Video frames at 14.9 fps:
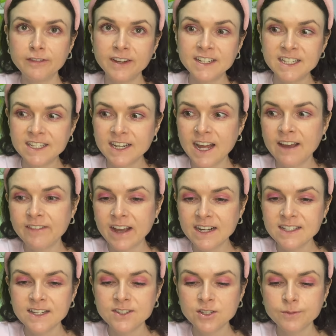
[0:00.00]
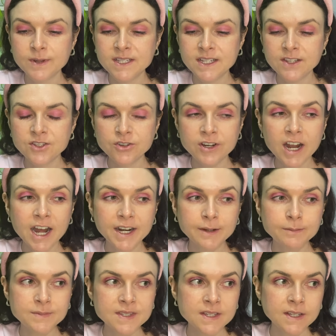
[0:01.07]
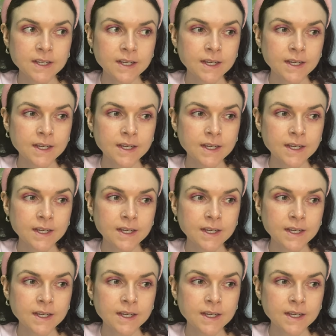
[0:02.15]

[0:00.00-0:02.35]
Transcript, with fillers: I didn't have access to my sensory items.